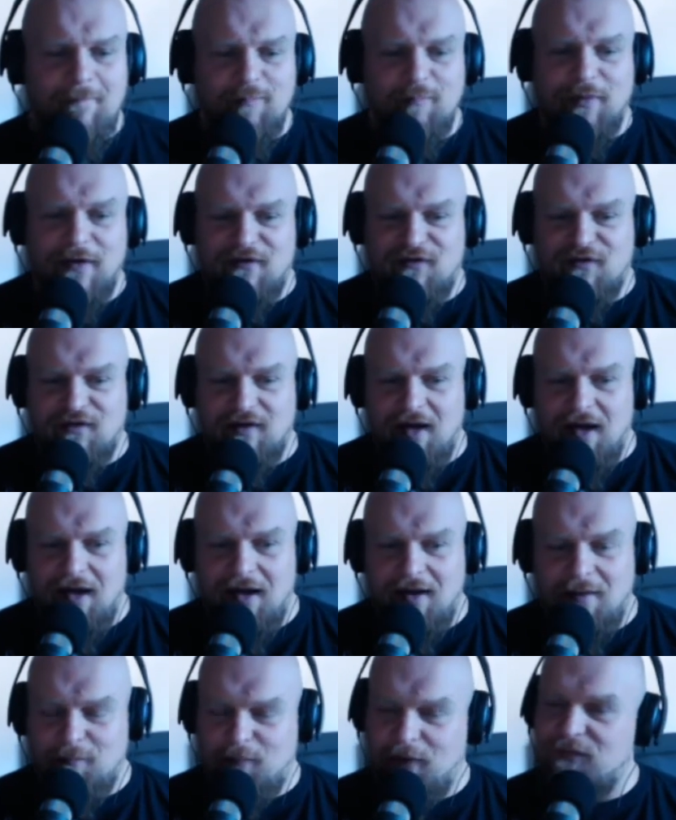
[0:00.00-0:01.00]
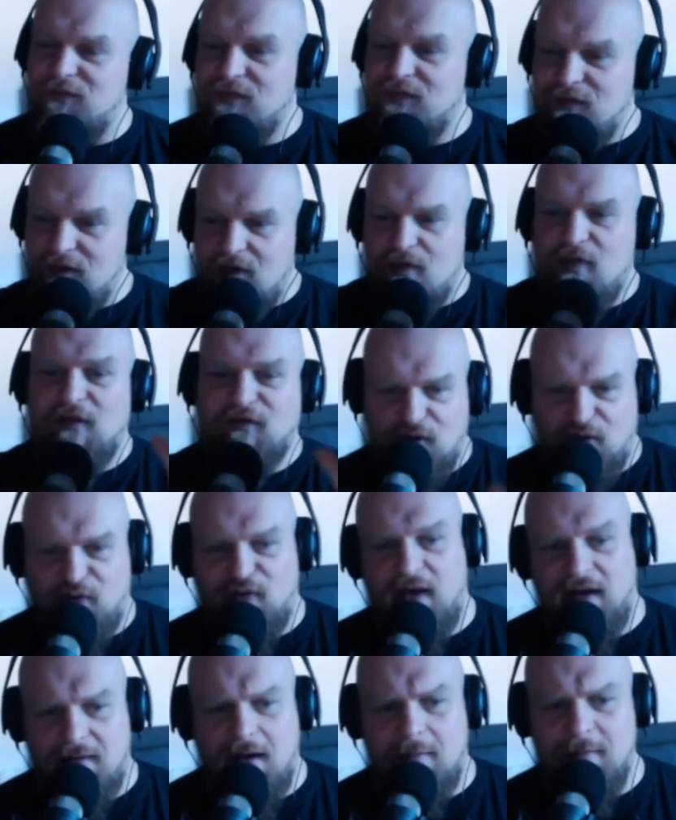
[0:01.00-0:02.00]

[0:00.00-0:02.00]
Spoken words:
But this is the thing.